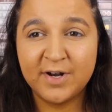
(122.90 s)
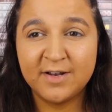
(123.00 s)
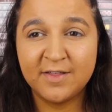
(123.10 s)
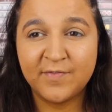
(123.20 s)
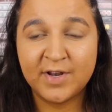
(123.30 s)
in
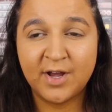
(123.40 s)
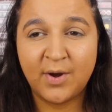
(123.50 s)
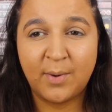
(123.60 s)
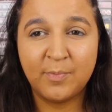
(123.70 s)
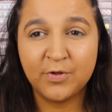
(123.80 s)
this
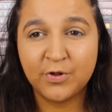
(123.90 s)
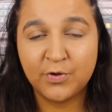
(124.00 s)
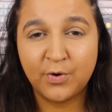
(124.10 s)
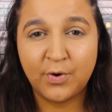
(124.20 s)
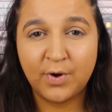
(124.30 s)
video, I'm not
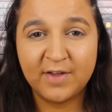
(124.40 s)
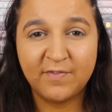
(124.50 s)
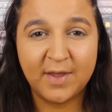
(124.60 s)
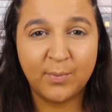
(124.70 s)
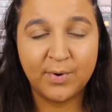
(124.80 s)
sure if
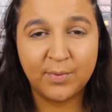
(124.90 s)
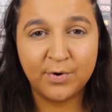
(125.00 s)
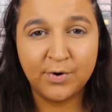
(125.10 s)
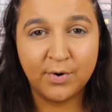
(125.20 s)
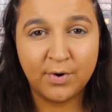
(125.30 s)
they will
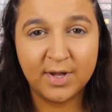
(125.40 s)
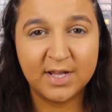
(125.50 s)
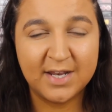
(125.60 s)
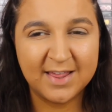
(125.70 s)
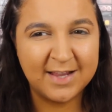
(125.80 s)
or not,
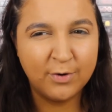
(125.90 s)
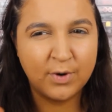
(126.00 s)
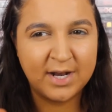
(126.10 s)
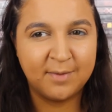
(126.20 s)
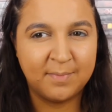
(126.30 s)
in this little
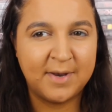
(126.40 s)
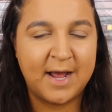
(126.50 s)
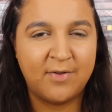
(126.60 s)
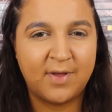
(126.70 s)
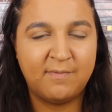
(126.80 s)
clip
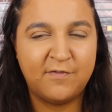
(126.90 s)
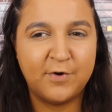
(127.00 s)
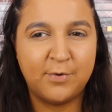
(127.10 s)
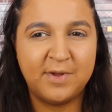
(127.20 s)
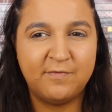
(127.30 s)
now that I'm
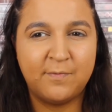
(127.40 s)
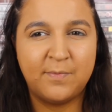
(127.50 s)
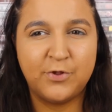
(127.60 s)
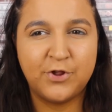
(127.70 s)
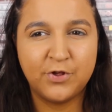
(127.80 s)
filming,
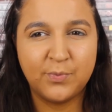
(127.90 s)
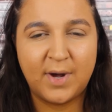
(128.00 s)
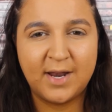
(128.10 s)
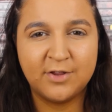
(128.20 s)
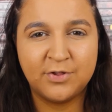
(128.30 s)
just
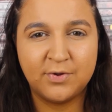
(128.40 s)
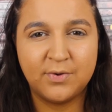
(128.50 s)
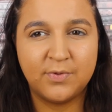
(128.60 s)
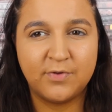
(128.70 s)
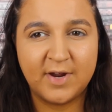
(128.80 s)
while I
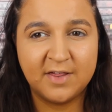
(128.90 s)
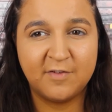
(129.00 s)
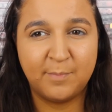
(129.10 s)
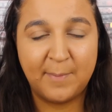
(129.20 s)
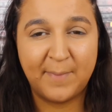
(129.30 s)
do the rest
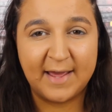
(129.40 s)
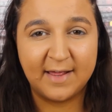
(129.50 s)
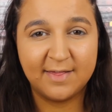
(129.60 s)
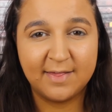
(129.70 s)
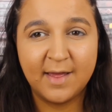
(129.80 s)
of my
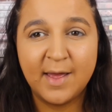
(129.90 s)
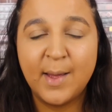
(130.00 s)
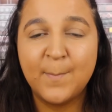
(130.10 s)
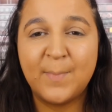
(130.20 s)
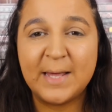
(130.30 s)
base,
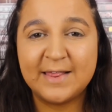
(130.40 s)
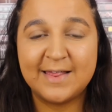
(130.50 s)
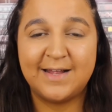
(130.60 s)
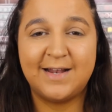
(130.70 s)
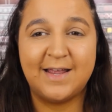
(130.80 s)

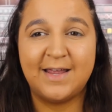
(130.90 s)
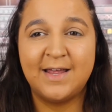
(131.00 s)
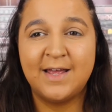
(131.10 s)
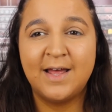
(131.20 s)
basically,